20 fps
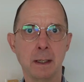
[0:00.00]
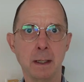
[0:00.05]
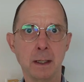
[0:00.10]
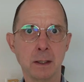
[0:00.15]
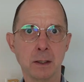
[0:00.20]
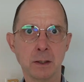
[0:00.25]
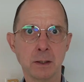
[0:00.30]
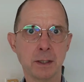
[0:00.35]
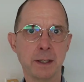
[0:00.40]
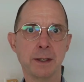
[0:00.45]

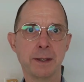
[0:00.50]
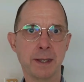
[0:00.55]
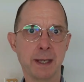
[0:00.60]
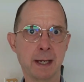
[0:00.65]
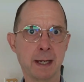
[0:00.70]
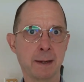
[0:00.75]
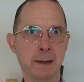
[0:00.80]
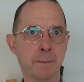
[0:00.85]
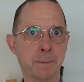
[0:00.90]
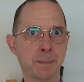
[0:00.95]
Here's the
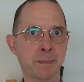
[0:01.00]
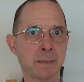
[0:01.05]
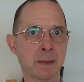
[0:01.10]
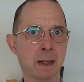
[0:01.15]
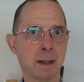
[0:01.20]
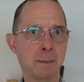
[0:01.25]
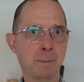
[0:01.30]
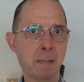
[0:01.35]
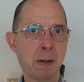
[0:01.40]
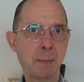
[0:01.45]
thing.
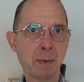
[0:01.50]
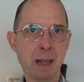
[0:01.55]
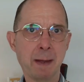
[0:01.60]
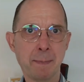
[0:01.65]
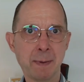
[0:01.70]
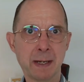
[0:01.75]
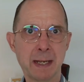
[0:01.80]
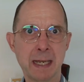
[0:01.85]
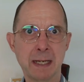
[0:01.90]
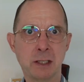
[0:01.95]
Bubble
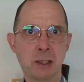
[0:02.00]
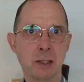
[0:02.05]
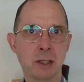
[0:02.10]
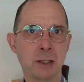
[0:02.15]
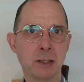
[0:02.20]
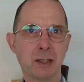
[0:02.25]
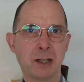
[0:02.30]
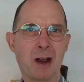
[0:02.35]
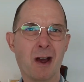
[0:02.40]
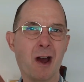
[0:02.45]

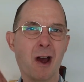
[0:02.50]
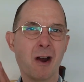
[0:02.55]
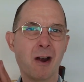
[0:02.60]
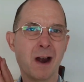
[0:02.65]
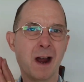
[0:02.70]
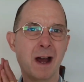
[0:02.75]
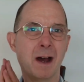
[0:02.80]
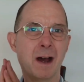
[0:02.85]
applications are